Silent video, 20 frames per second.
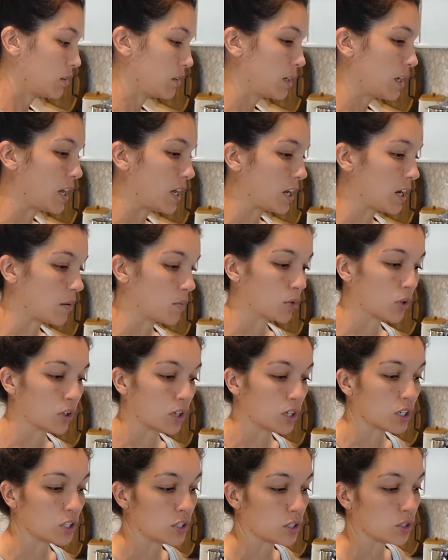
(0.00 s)
and I'm
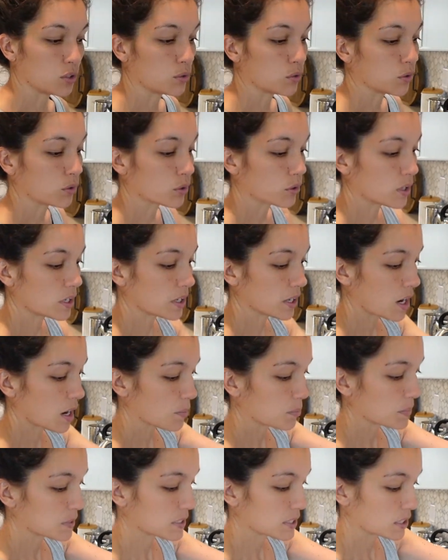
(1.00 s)
gonna do 3
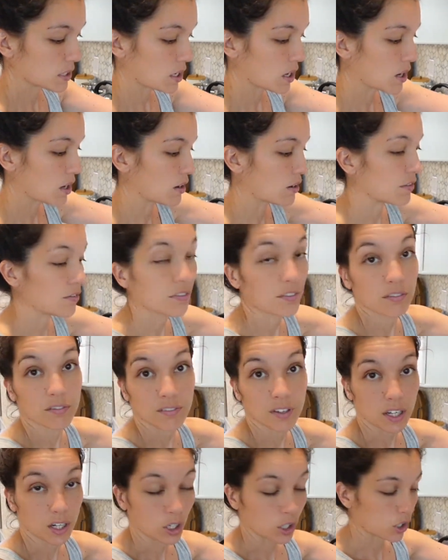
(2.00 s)
cups of
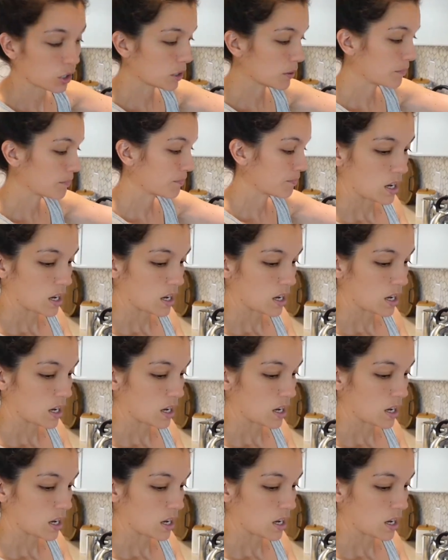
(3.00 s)
vinegar.